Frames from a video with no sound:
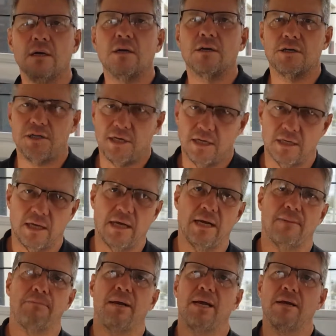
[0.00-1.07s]
because you can get
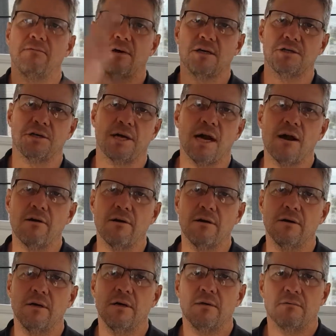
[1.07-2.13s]
a big inrush of
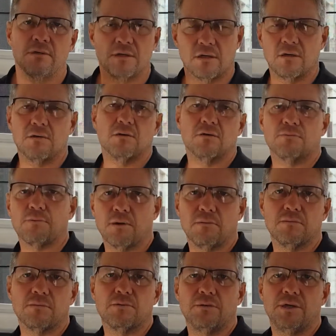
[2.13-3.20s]
current, which can cause
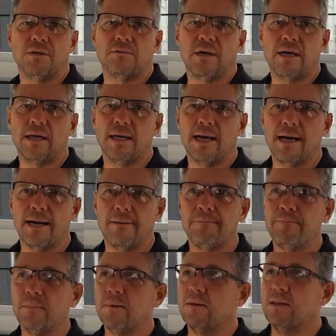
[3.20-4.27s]
problems with your regulator.
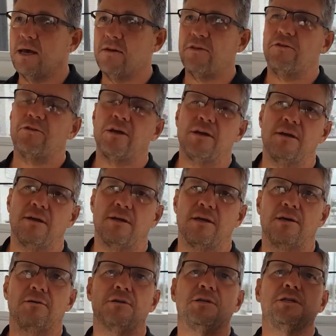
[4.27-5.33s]
The other thing you can
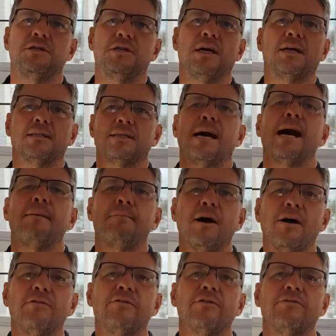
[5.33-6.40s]
do is just chuck a tarp
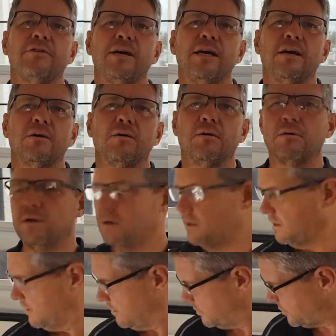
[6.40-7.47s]
over the vehicle,
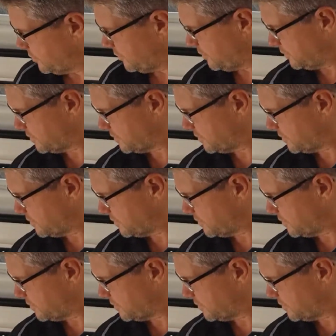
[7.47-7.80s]
turn your